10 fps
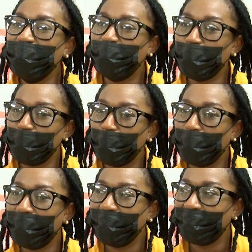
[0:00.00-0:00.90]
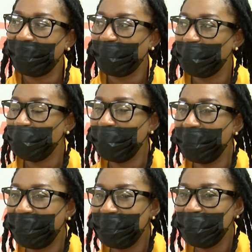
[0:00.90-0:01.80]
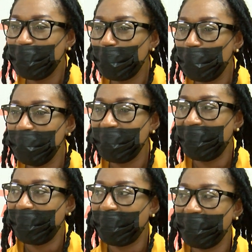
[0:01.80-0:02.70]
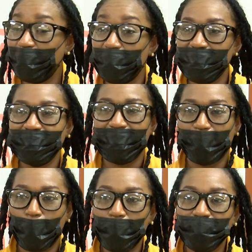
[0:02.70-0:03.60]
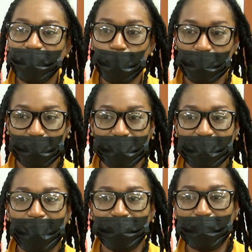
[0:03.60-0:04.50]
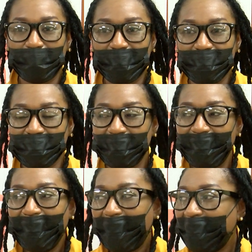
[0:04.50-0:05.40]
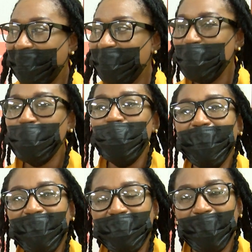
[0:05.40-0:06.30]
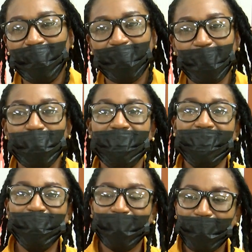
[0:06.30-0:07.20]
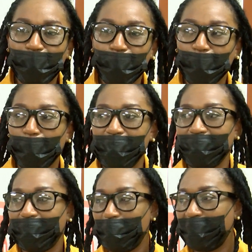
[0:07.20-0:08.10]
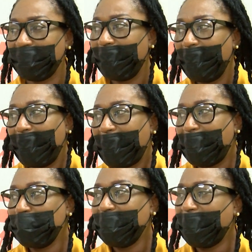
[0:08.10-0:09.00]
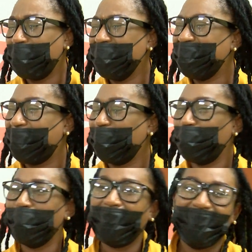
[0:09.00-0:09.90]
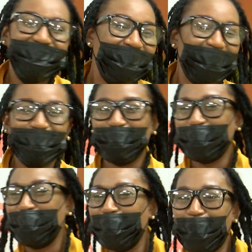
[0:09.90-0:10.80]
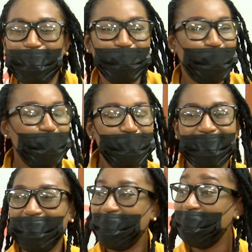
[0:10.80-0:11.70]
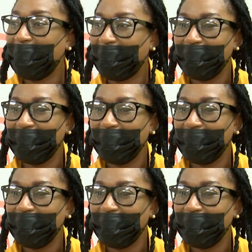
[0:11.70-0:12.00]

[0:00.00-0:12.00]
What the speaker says: the phone call like 3 days ago saying that they're going to take all photos of the place. And then 2 days after, received the phone call to come and, I mean, I was like, I started screaming down the phone because it's like,